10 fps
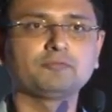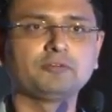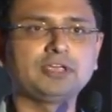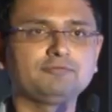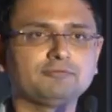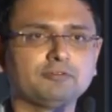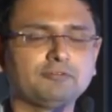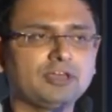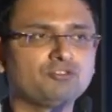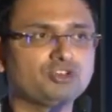we
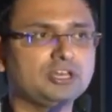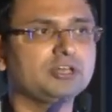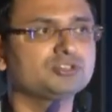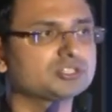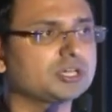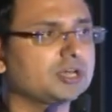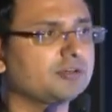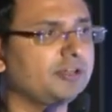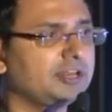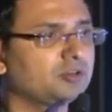can relate
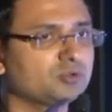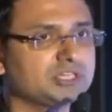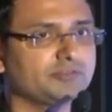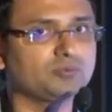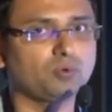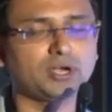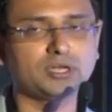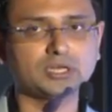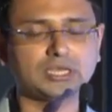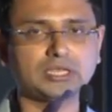very closely with what
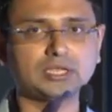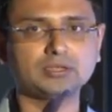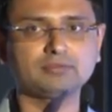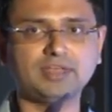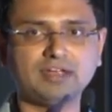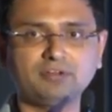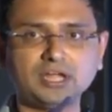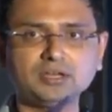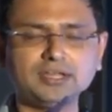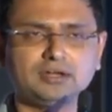they have
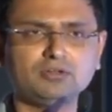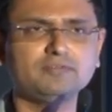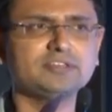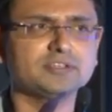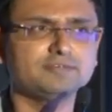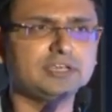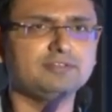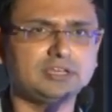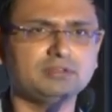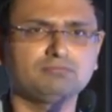done, and always they're very,
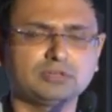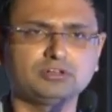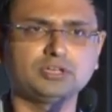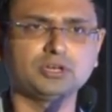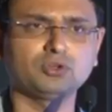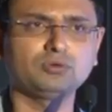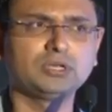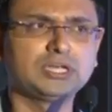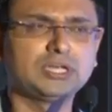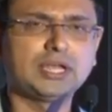very clear,
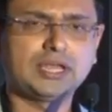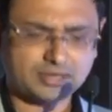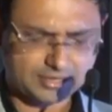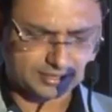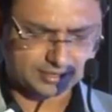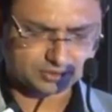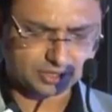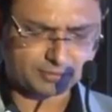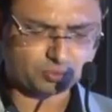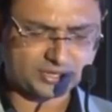
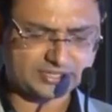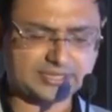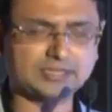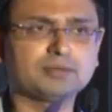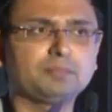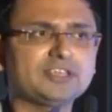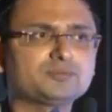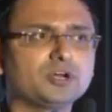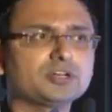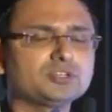about one thing. The best
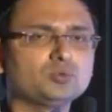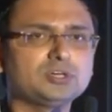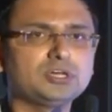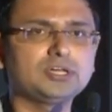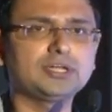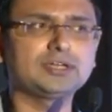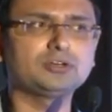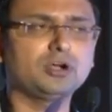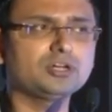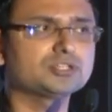products in the world are
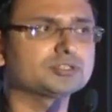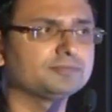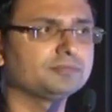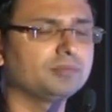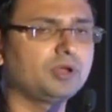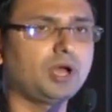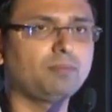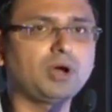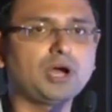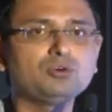not
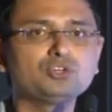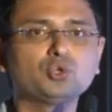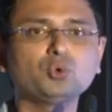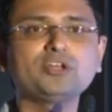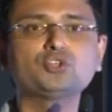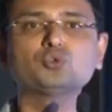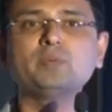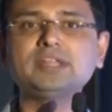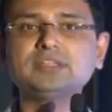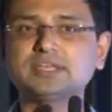about doing too
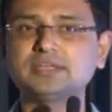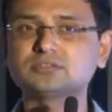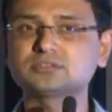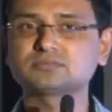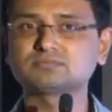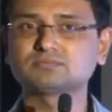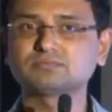many things,